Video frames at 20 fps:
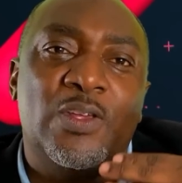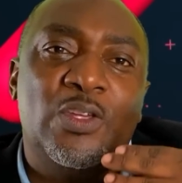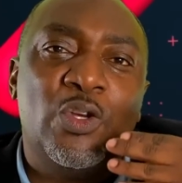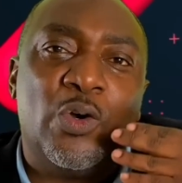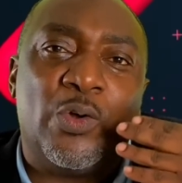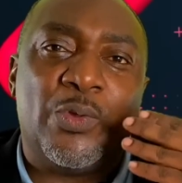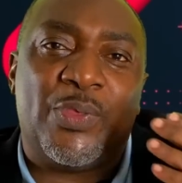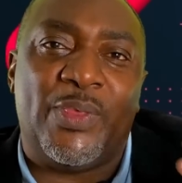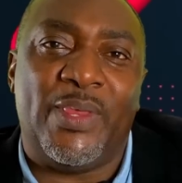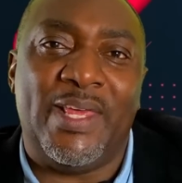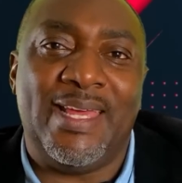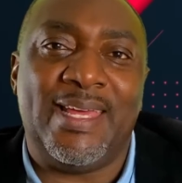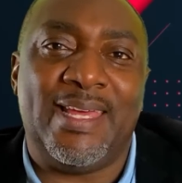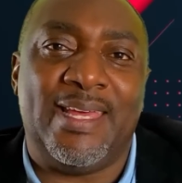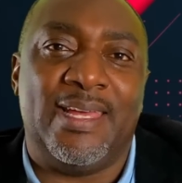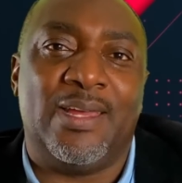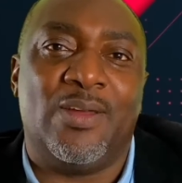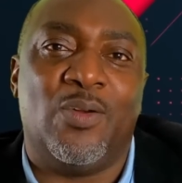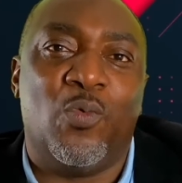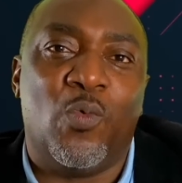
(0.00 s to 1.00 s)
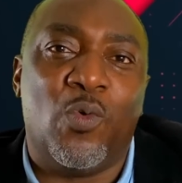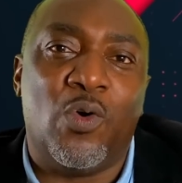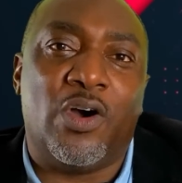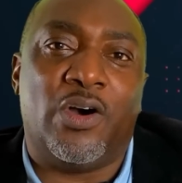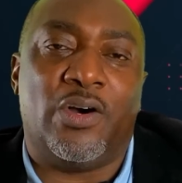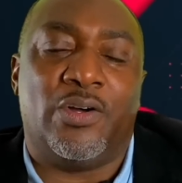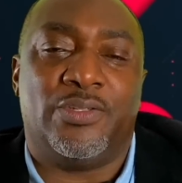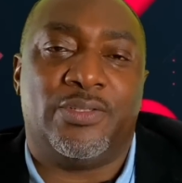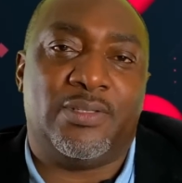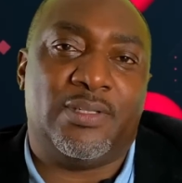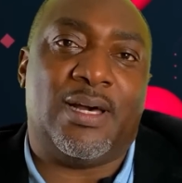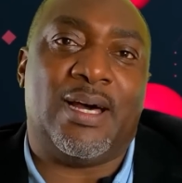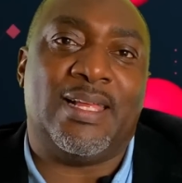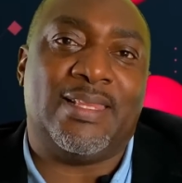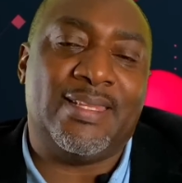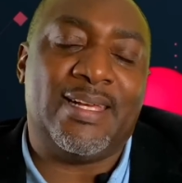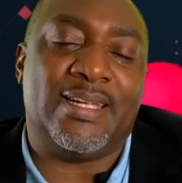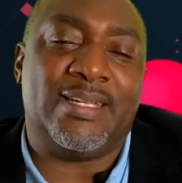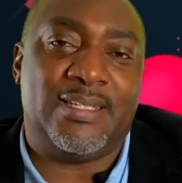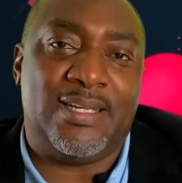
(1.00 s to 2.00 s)
your thinking was
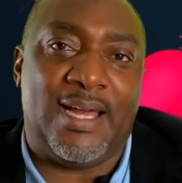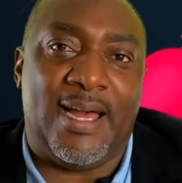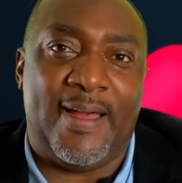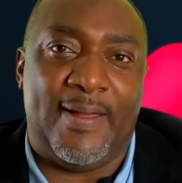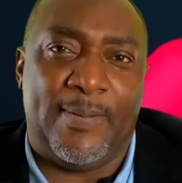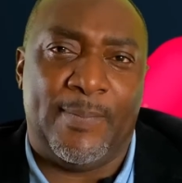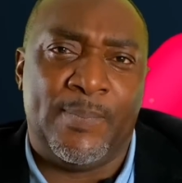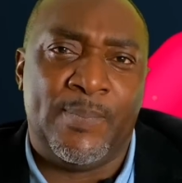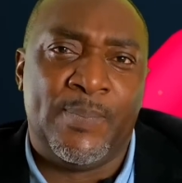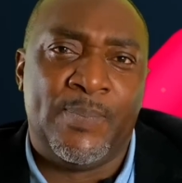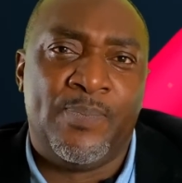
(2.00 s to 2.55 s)
at that time.